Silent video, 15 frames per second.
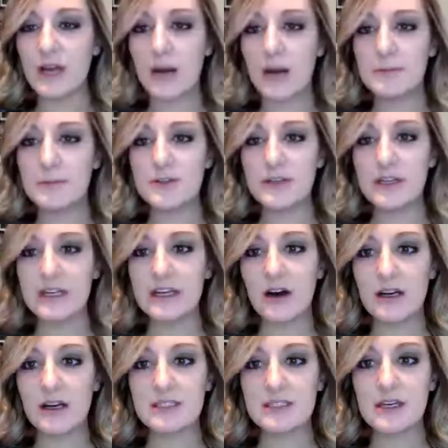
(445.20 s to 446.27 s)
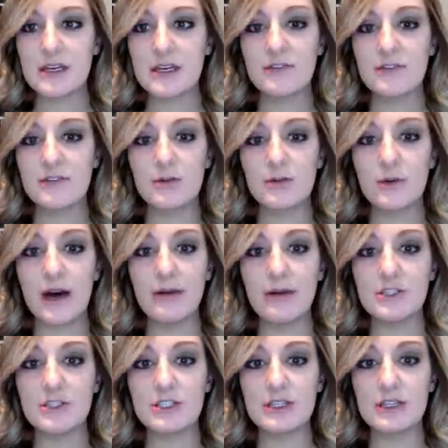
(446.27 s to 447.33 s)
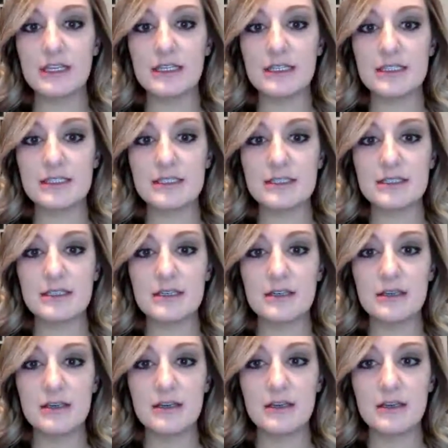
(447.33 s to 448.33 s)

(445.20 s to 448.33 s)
opportunity cost of good Y, which in this